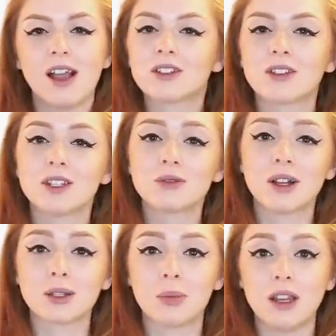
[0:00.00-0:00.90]
So this
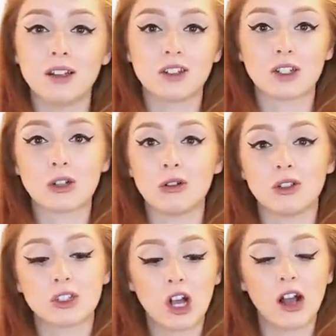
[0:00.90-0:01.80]
recipe just
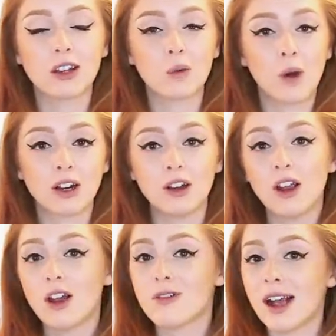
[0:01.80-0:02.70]
includes tonic water,
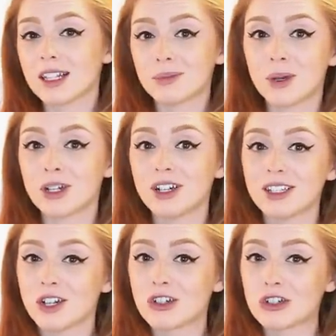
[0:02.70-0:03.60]

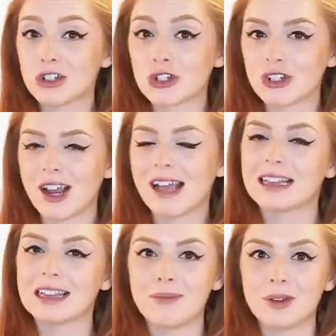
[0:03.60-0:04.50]
raspberries, sugar,
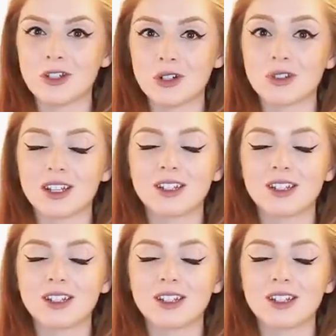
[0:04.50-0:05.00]
and lemon juice.